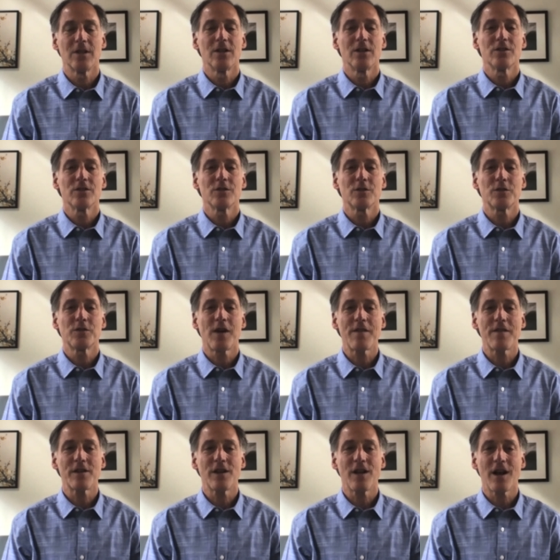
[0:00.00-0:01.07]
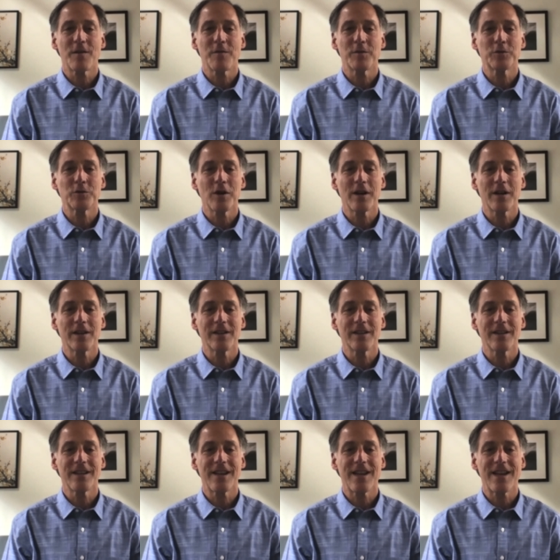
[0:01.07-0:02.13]
So it's five o'clock. We'll try and
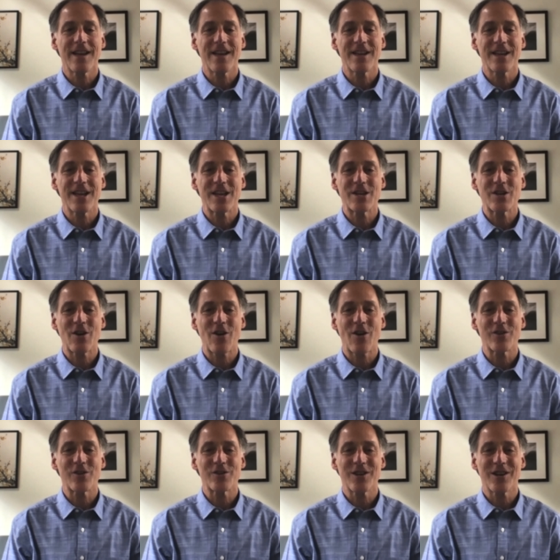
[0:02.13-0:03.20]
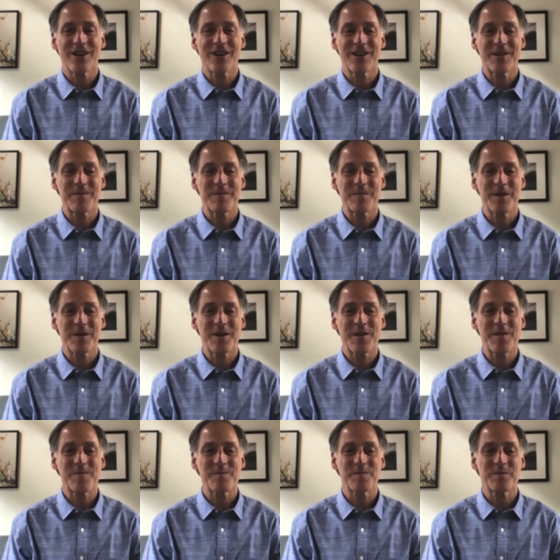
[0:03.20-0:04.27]
uh, end on time.
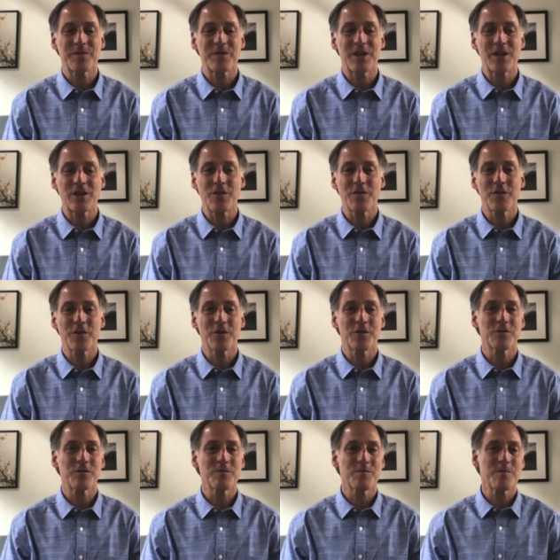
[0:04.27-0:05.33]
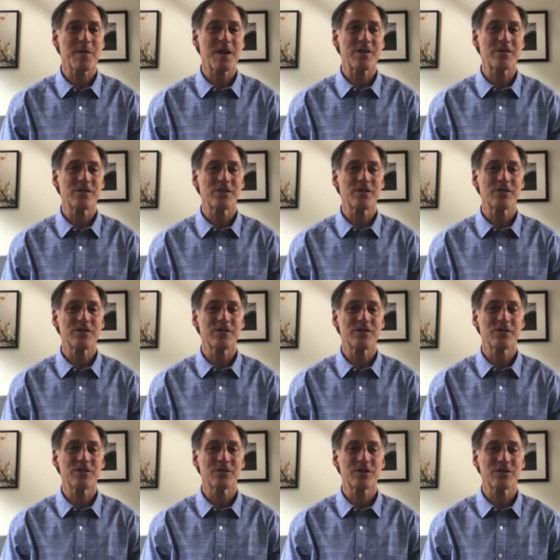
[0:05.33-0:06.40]
Um, thank you for your patience,
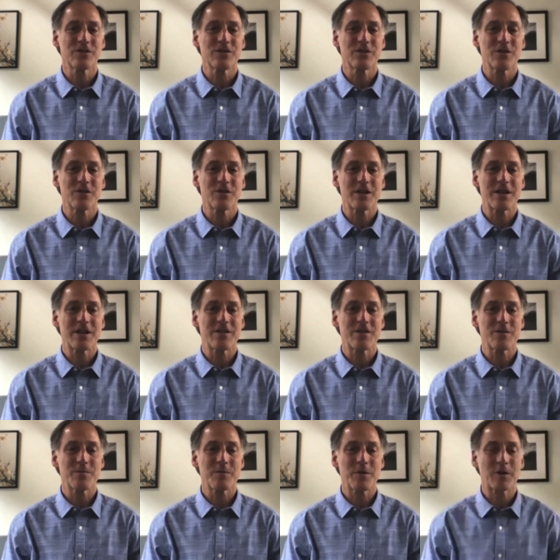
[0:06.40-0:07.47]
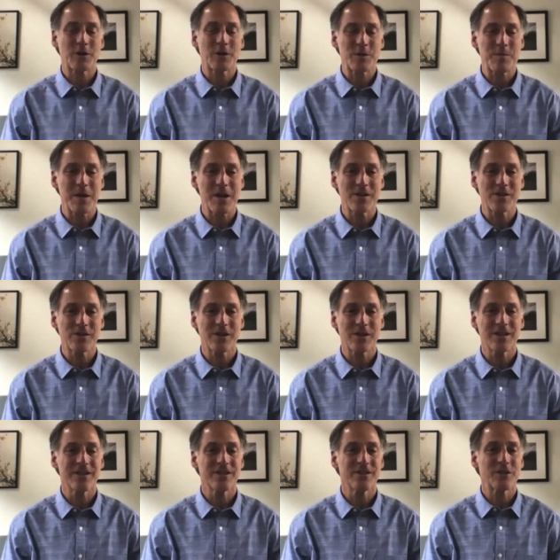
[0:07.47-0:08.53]
your your your
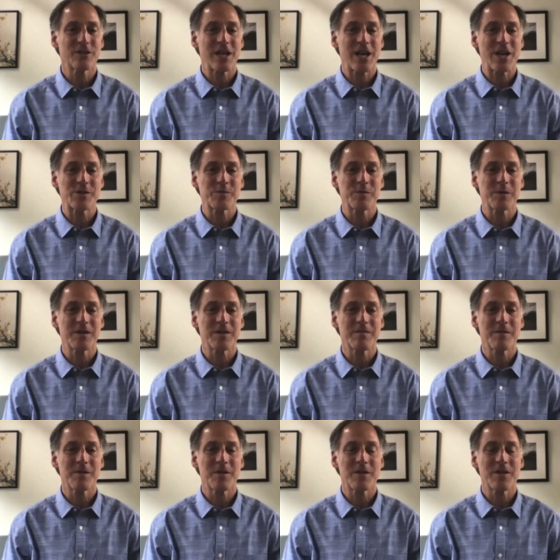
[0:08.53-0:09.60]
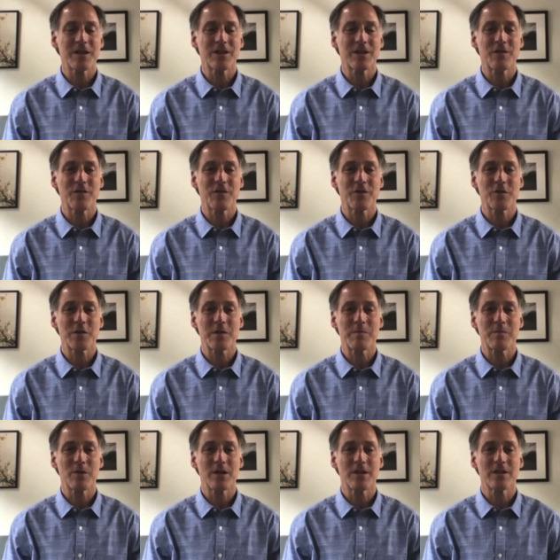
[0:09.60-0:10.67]
participation, your engagement, Mary. Thank you for your input,